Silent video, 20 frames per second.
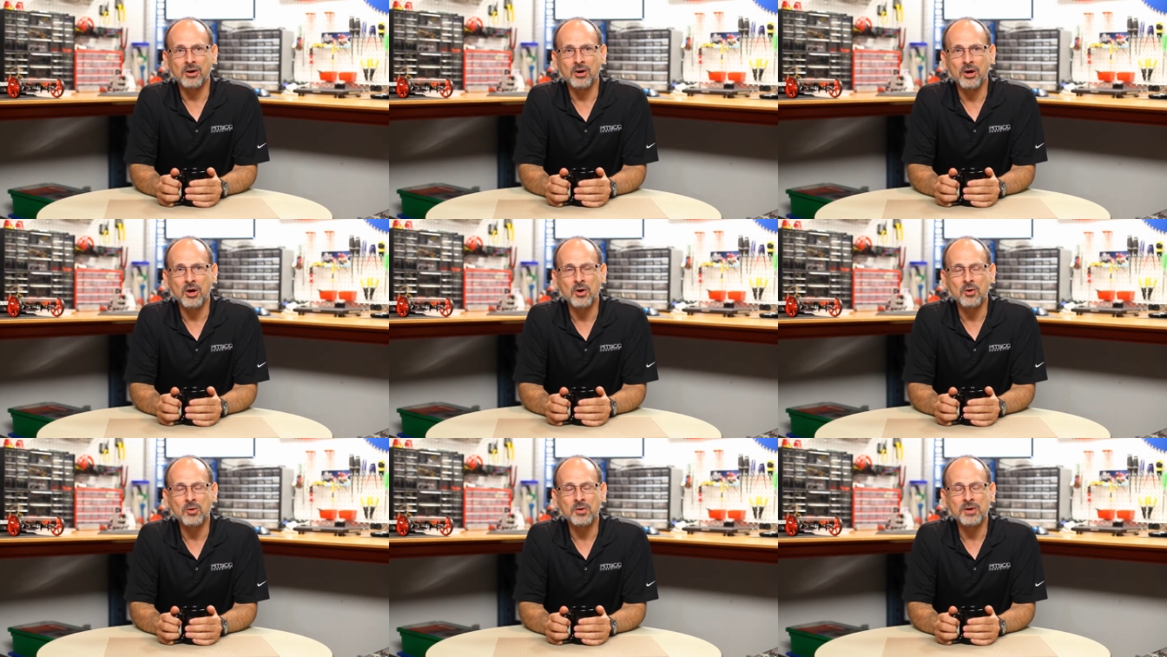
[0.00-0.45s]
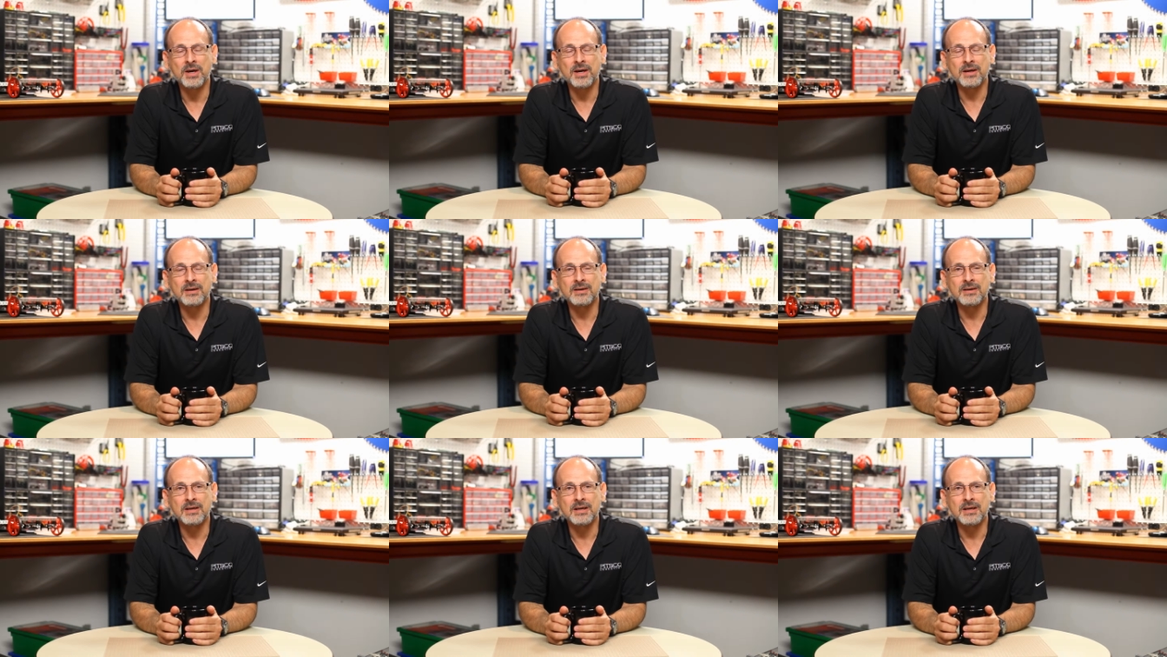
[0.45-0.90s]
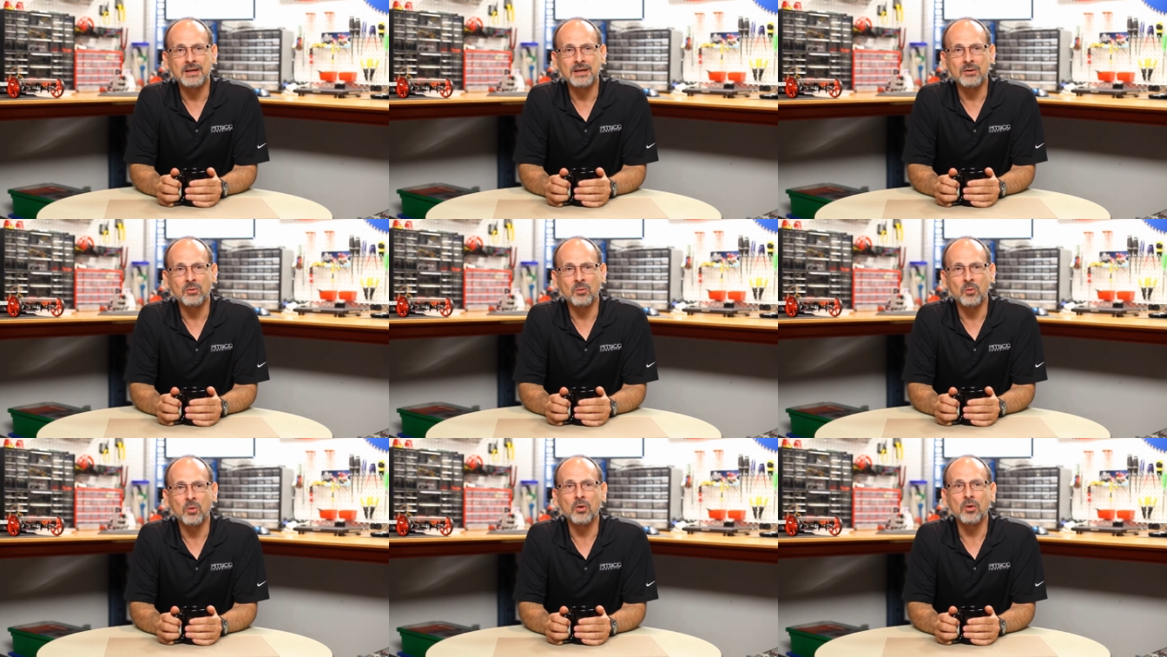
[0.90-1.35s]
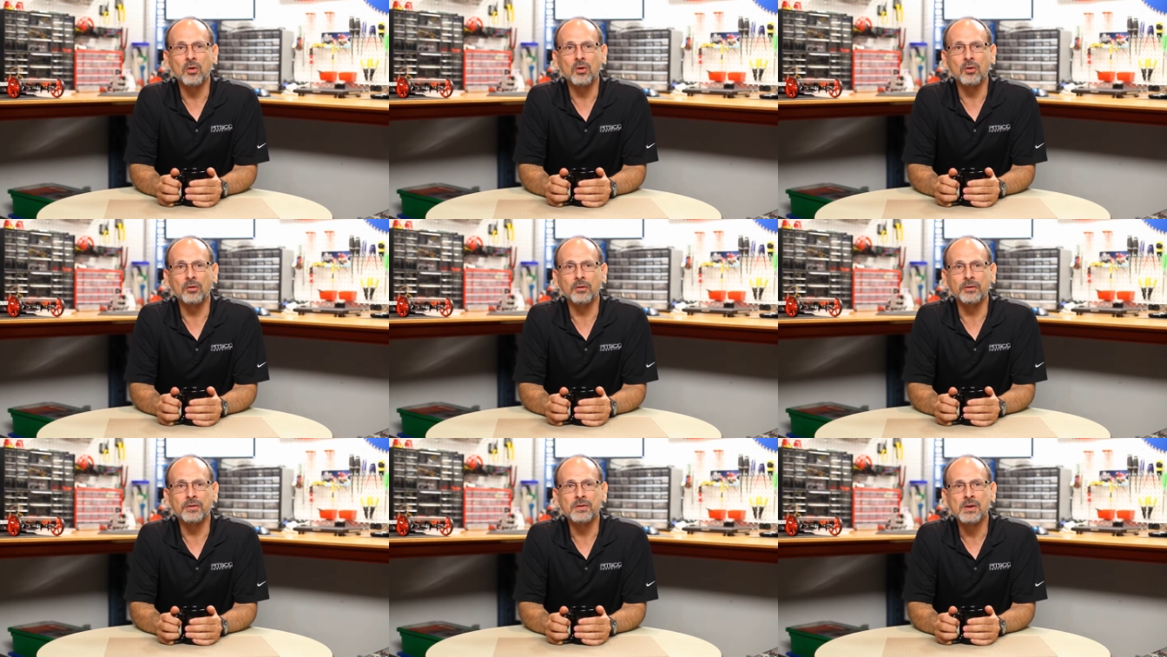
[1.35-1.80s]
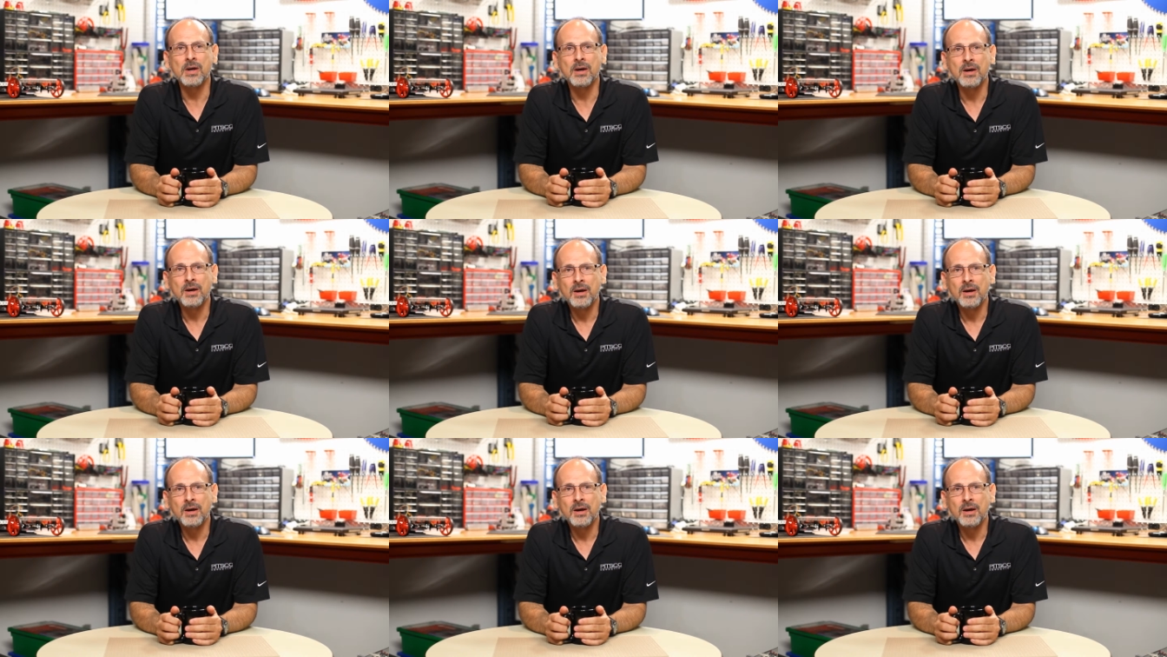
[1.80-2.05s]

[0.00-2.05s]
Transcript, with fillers: ago that the world's